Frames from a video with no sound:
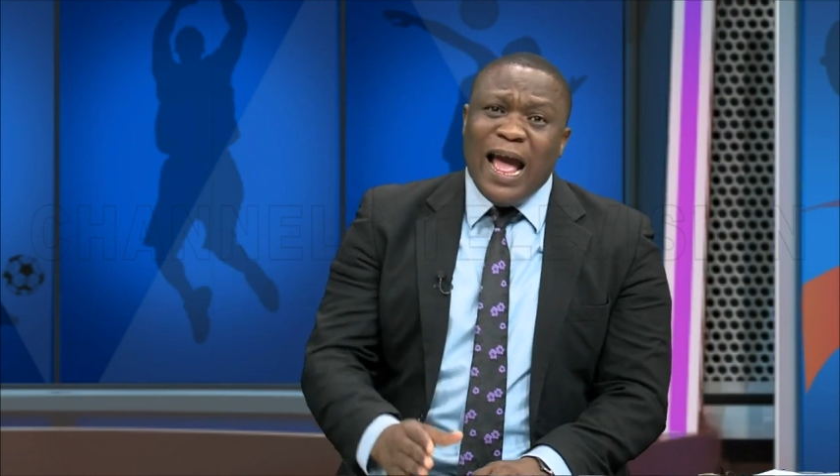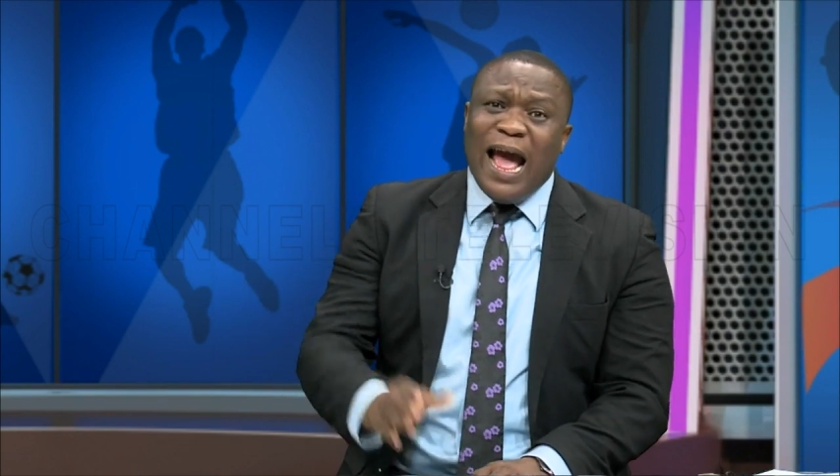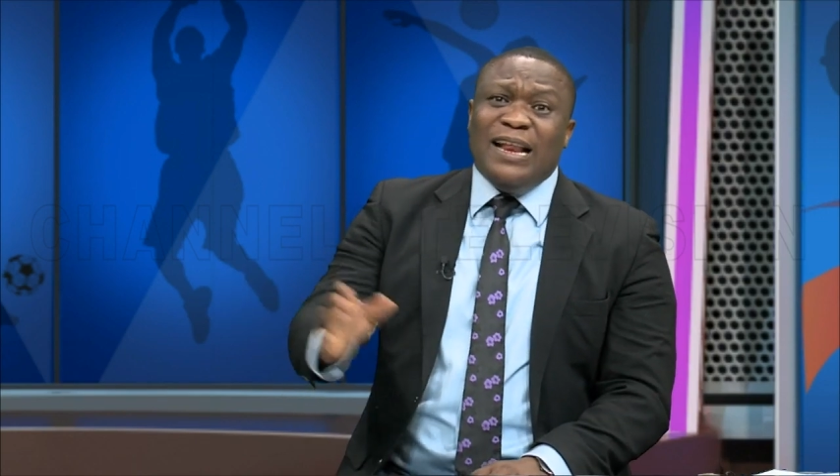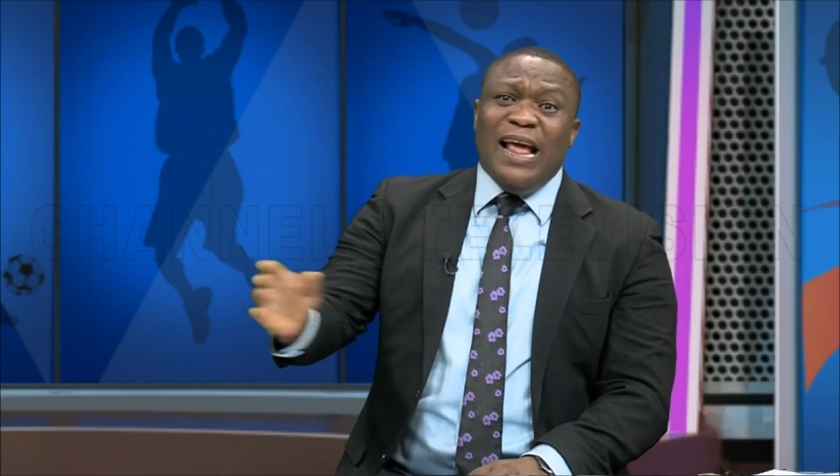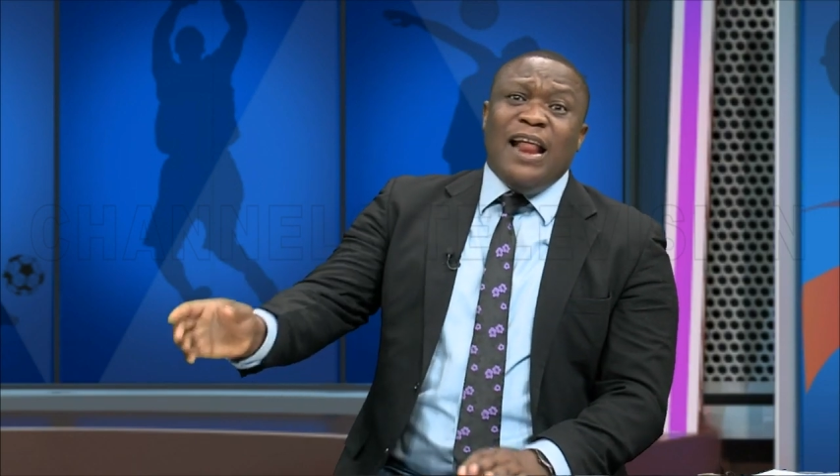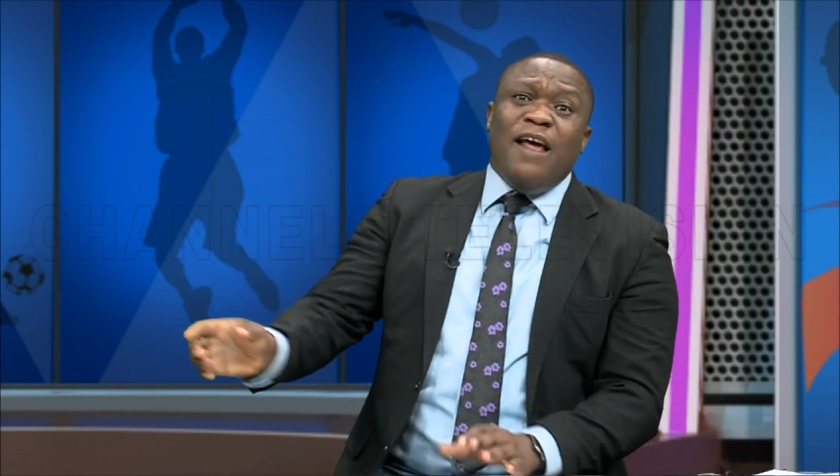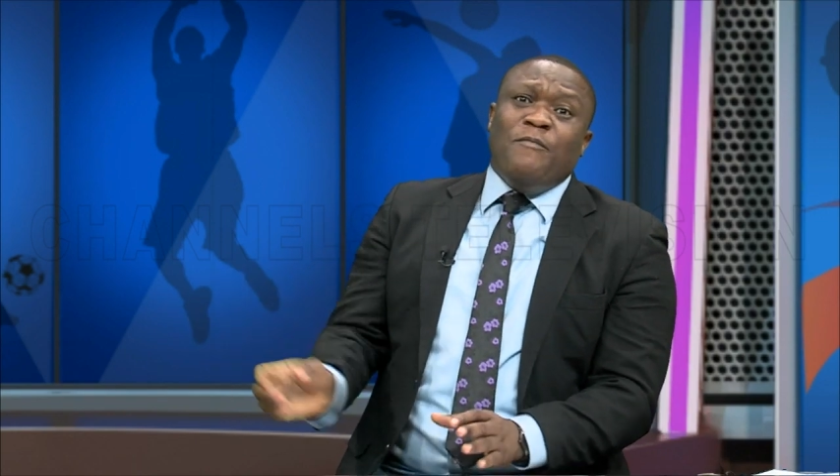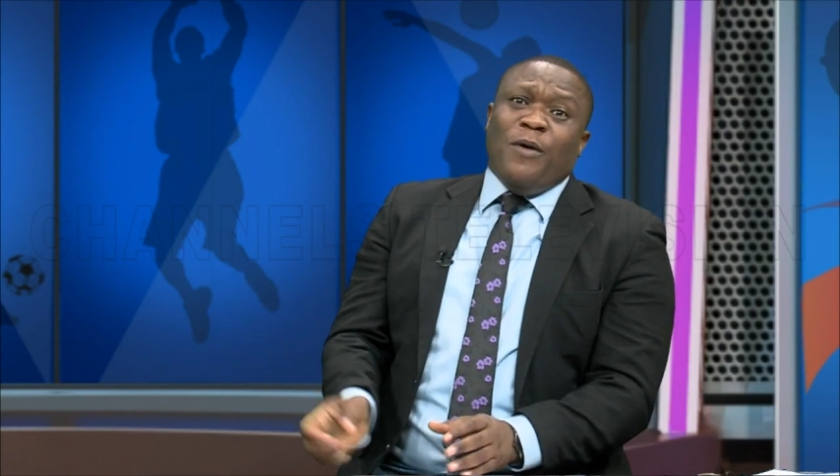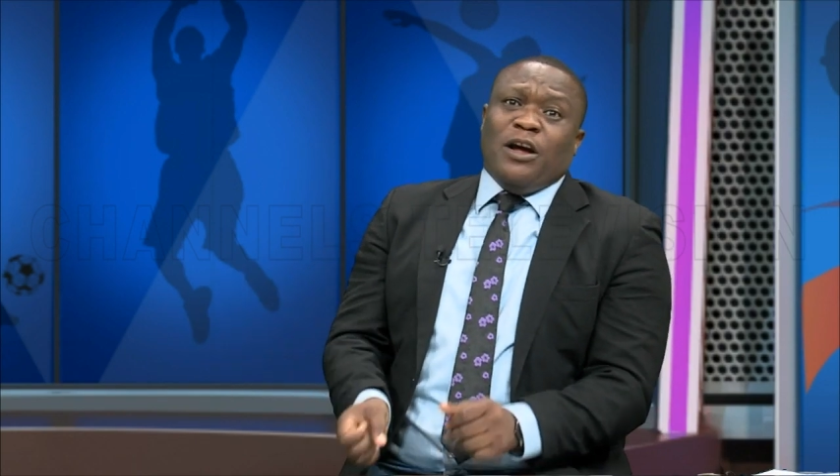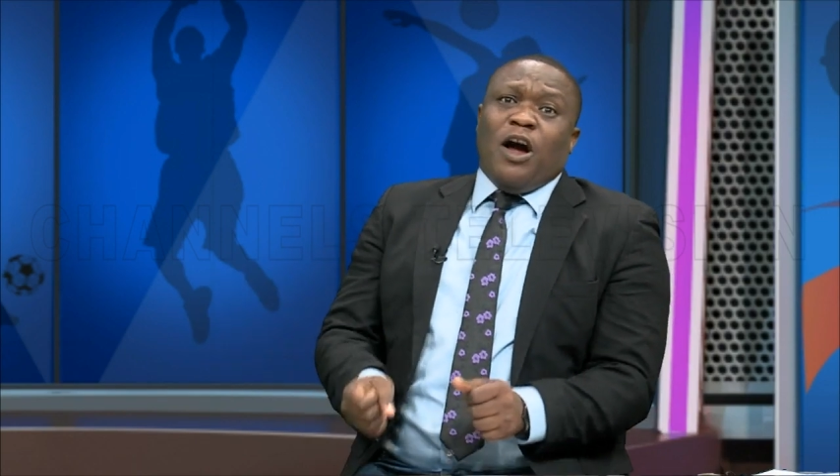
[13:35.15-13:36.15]
at the end,
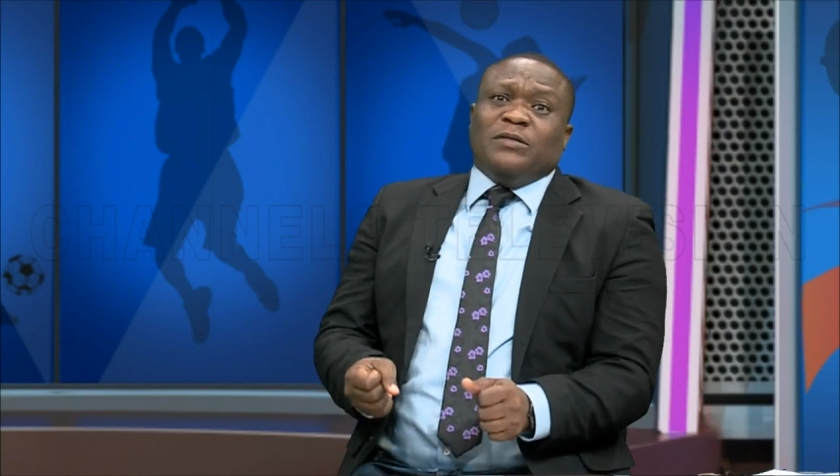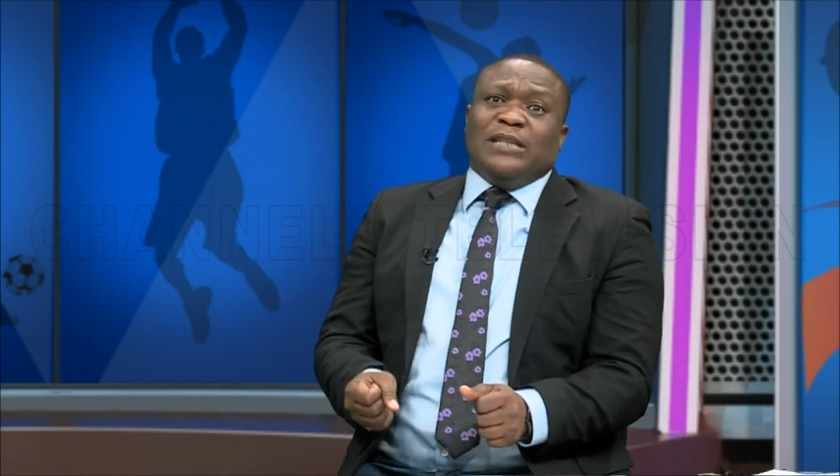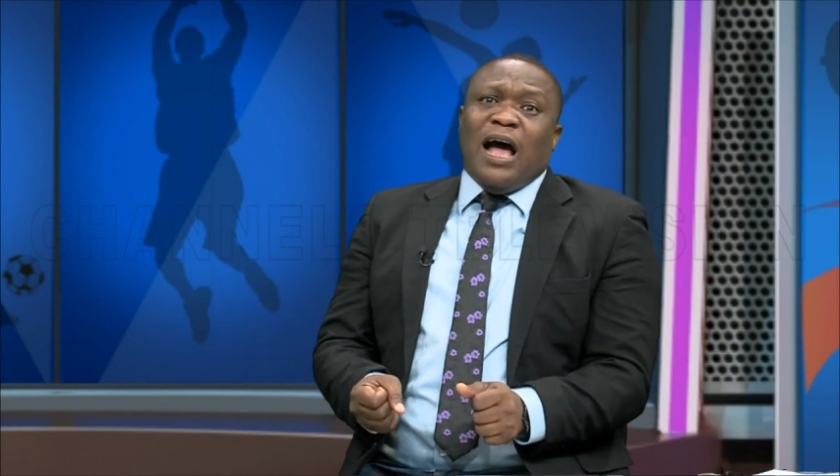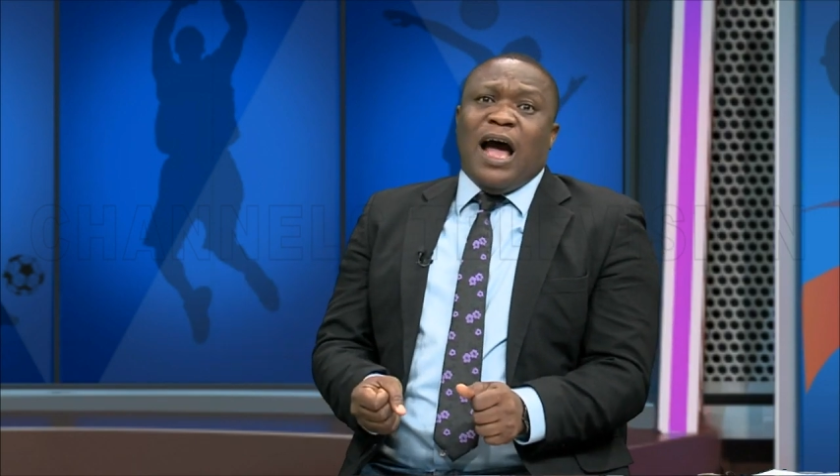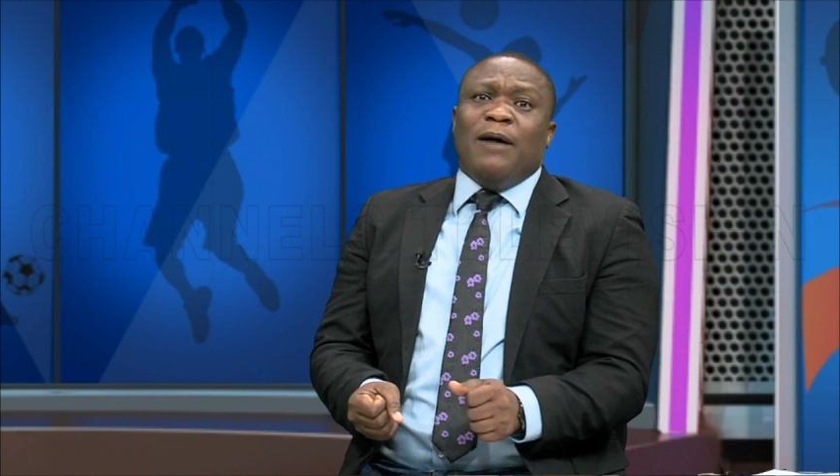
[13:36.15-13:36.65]
everybody comes down